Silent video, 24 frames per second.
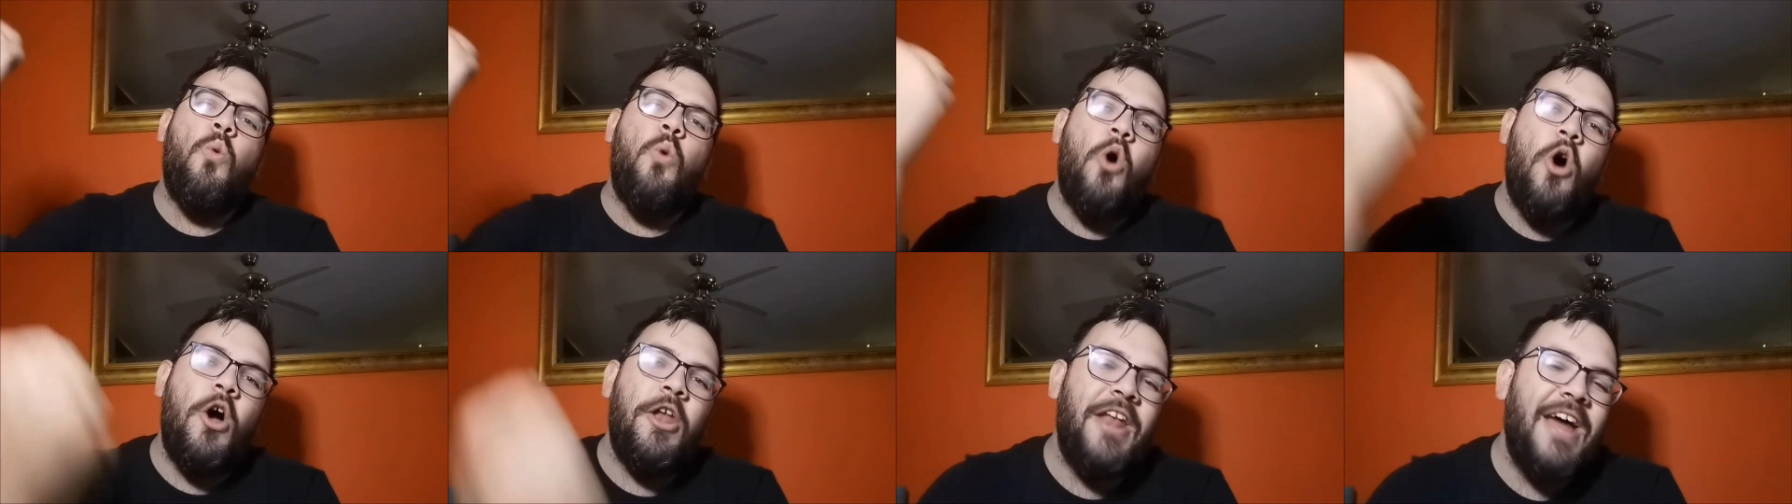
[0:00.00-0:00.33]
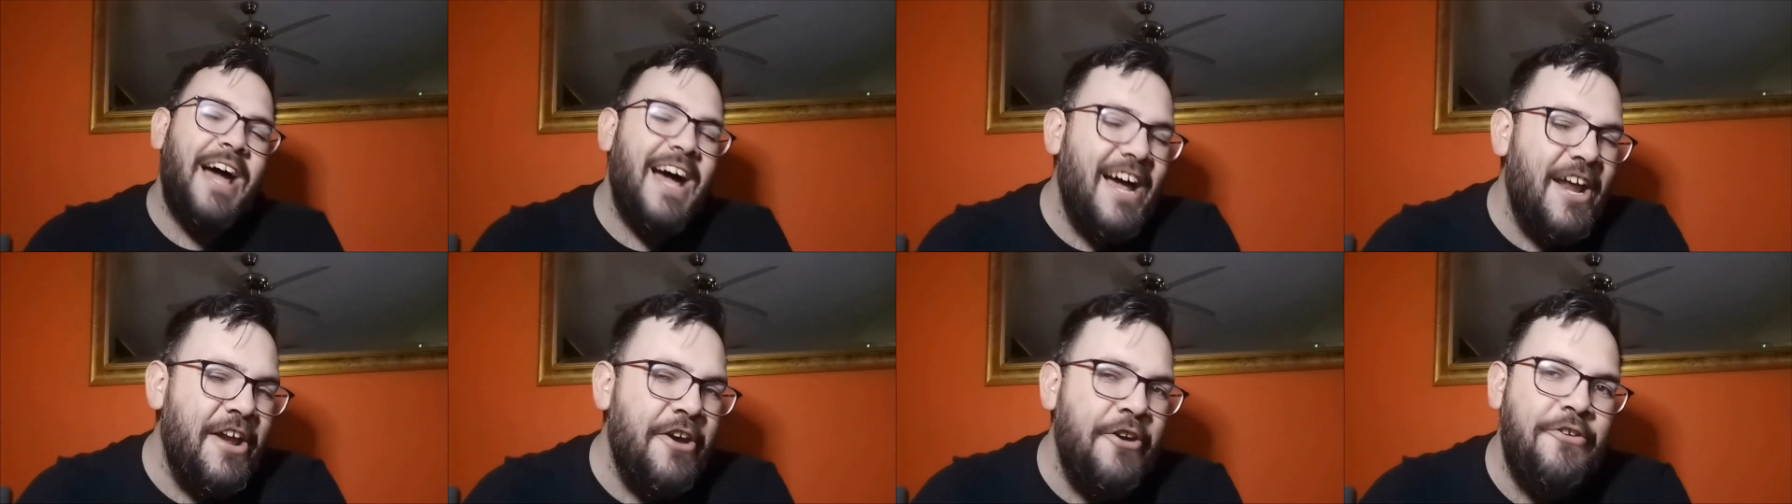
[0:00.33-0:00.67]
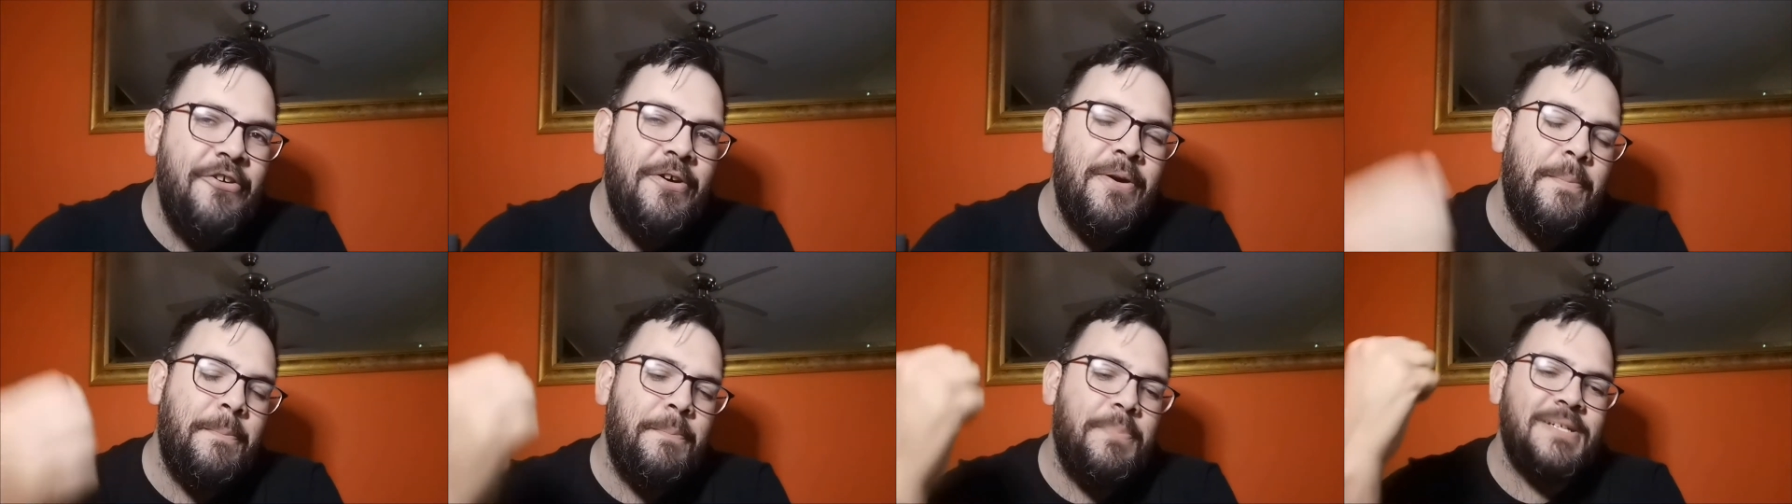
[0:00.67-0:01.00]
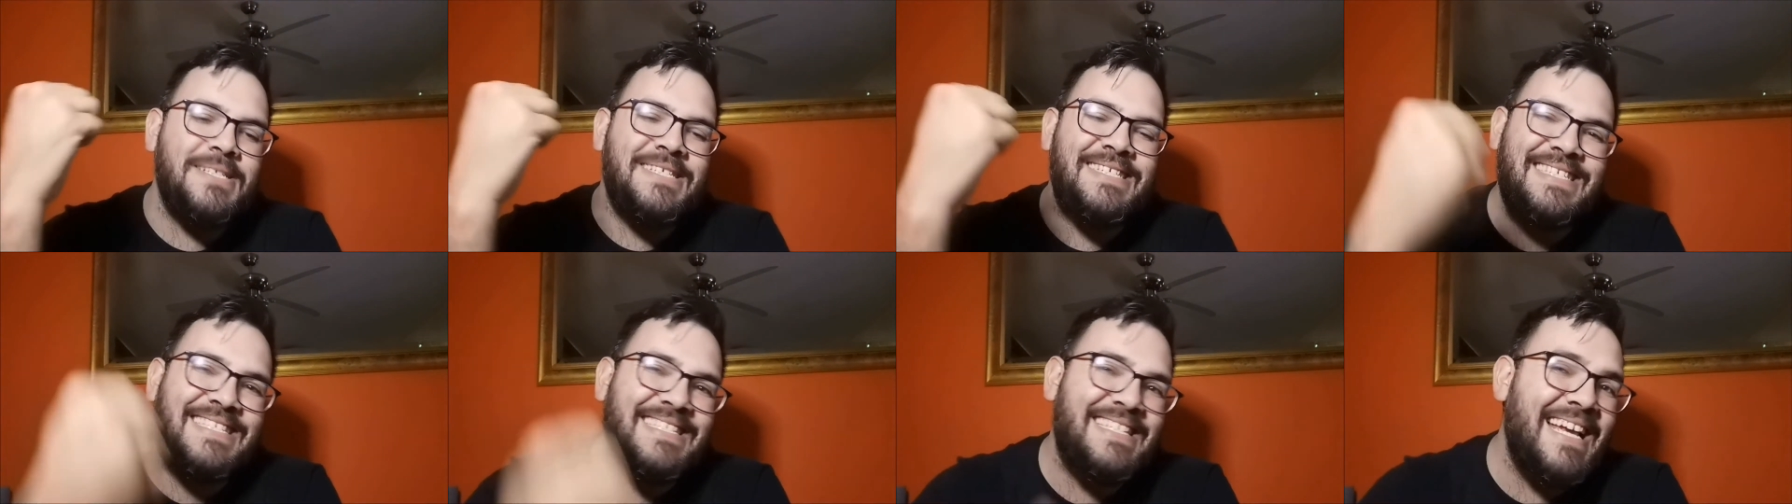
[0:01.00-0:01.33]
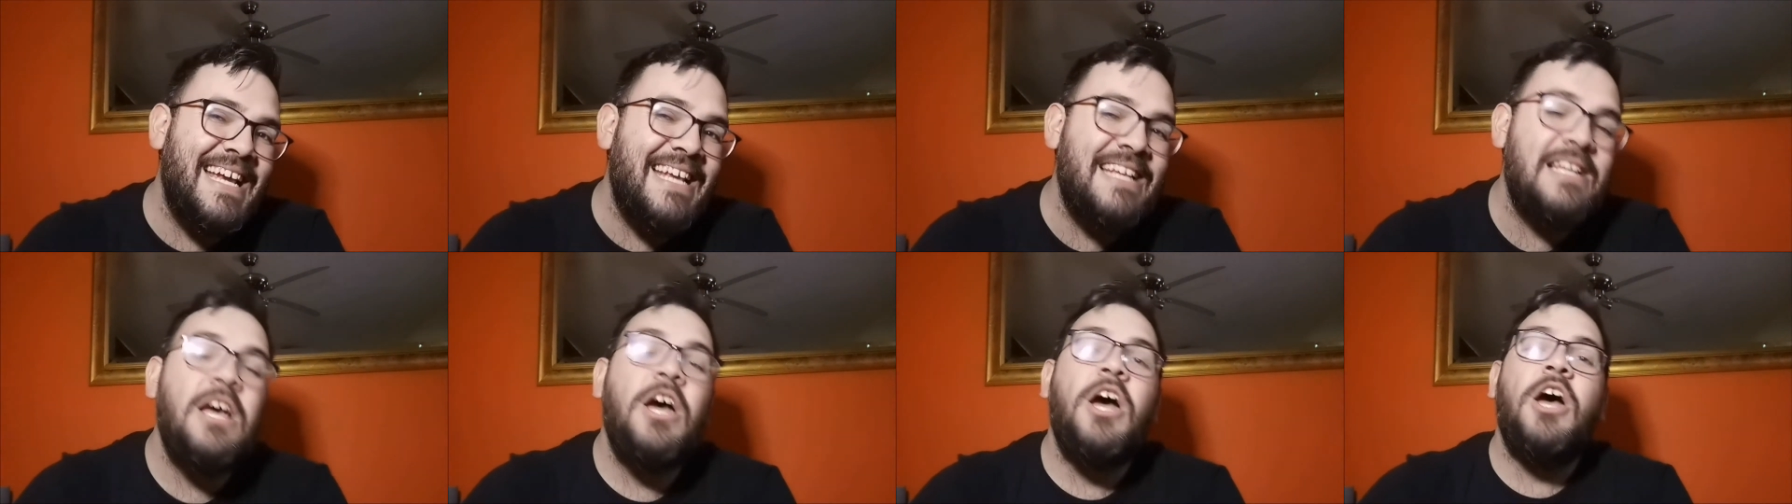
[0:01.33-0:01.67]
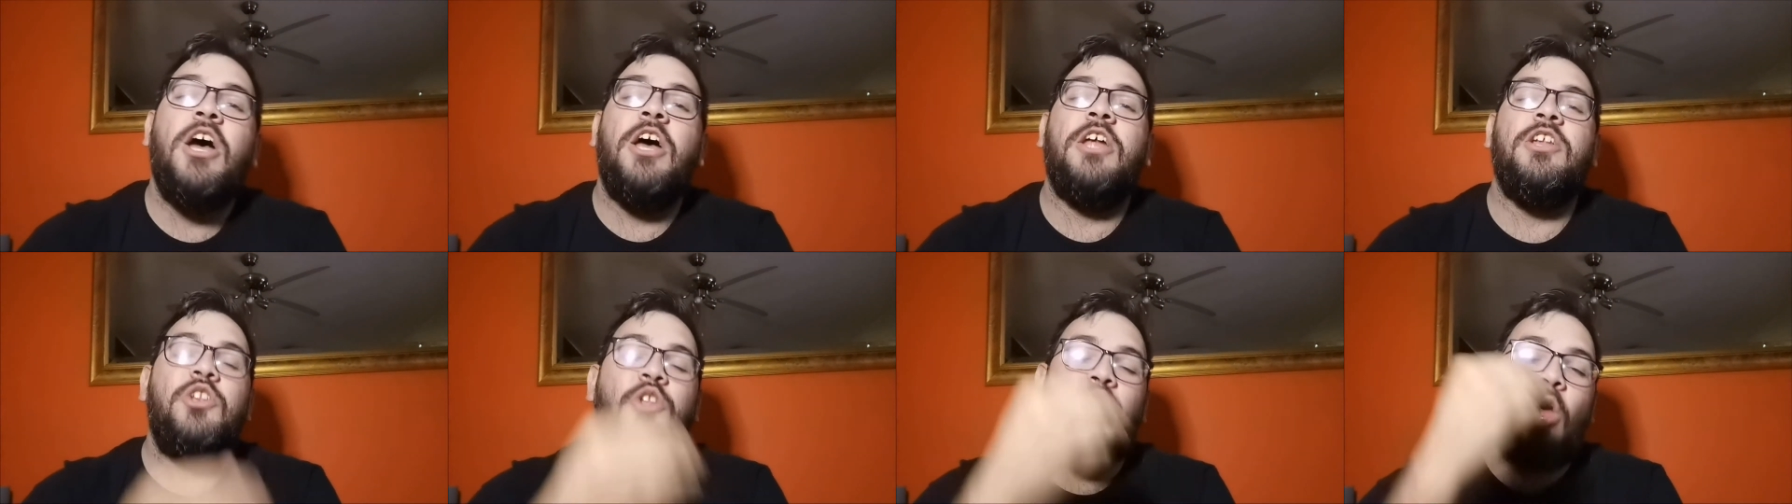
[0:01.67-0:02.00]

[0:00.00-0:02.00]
100%.